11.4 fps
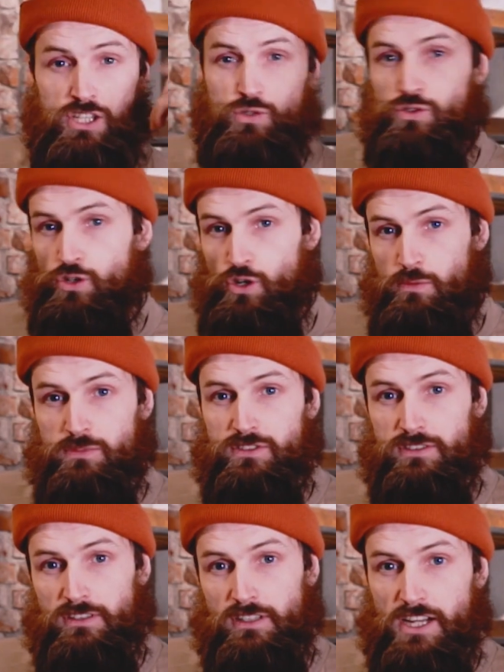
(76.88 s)
two
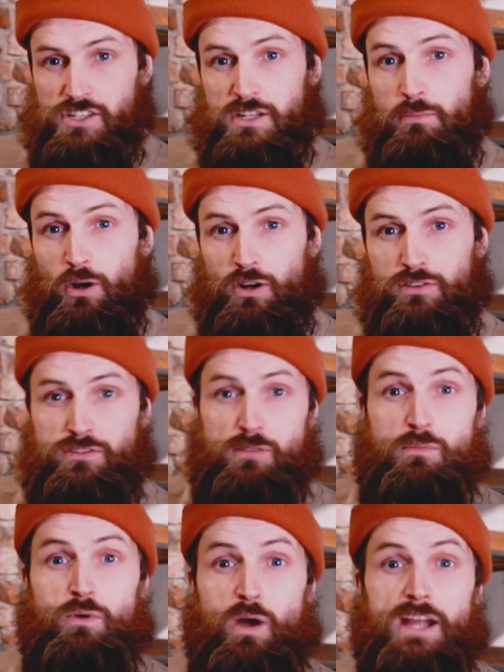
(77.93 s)
terms actually borrowed from
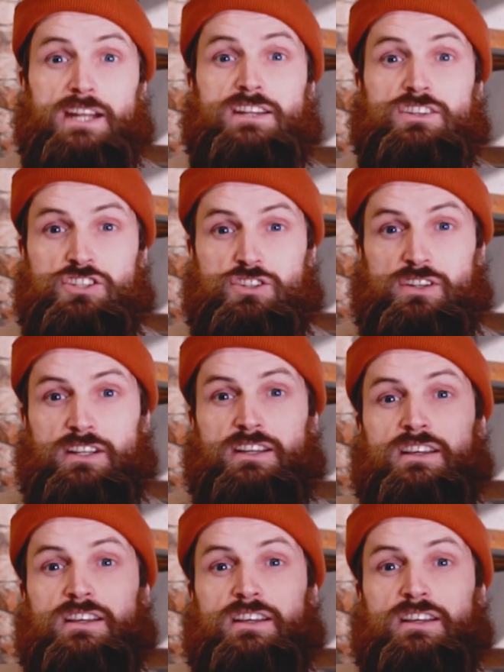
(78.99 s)
the wine industry.